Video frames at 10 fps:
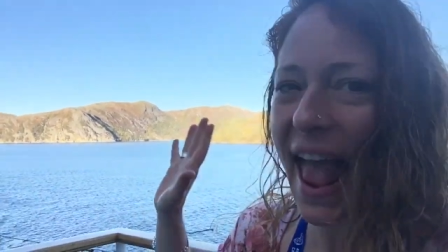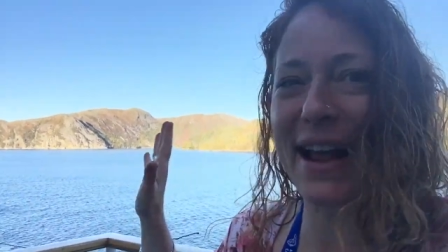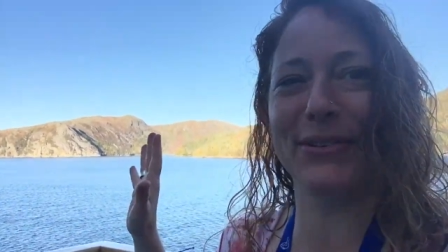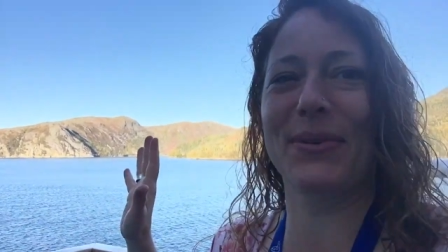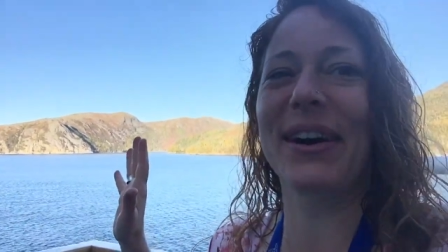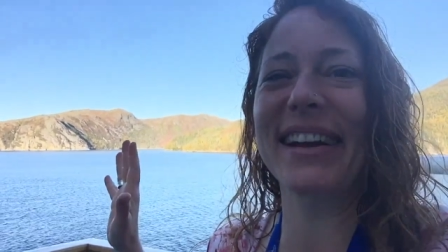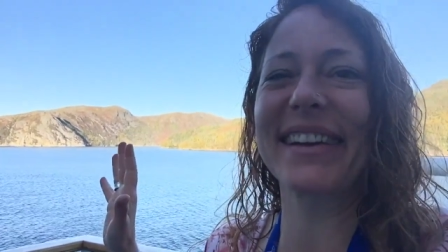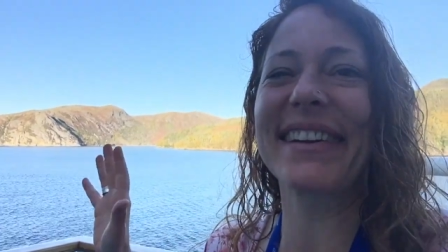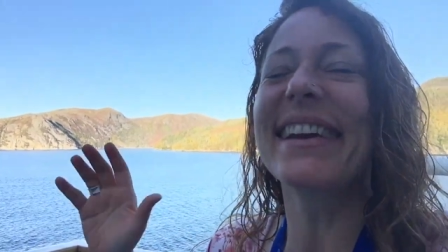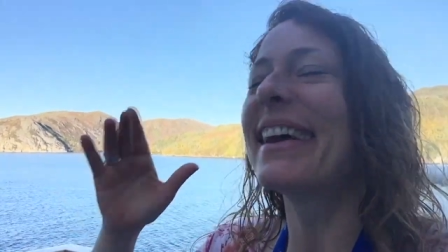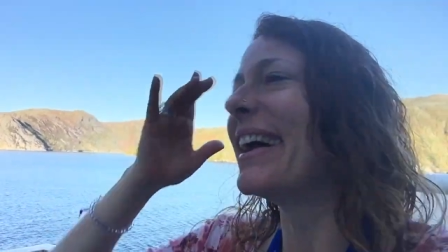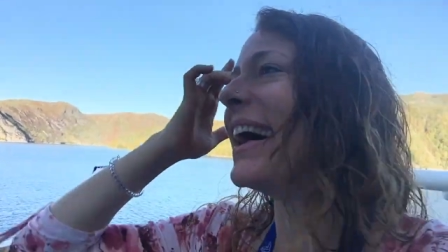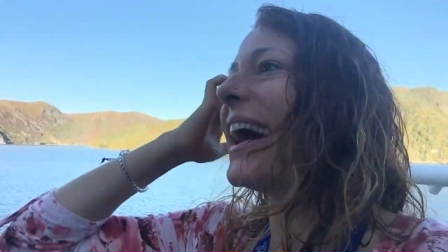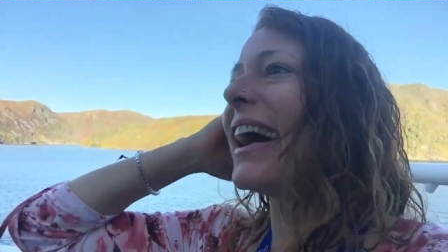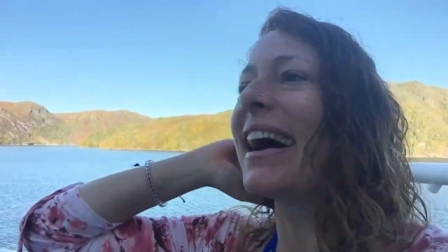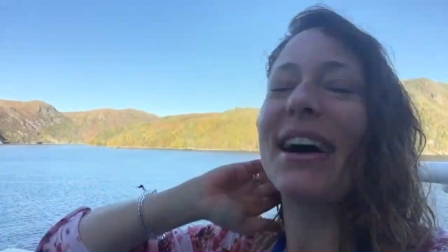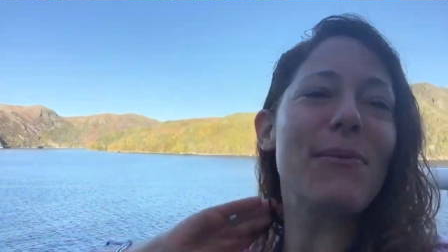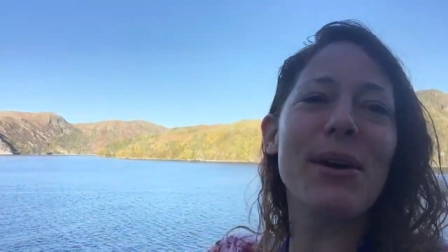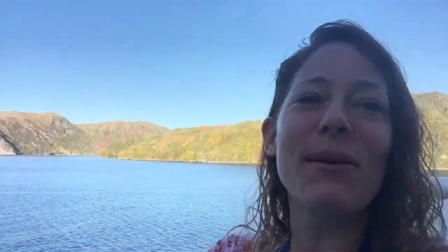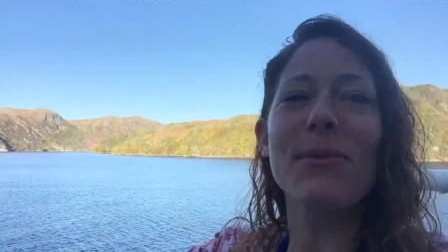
and rugged. Uh, we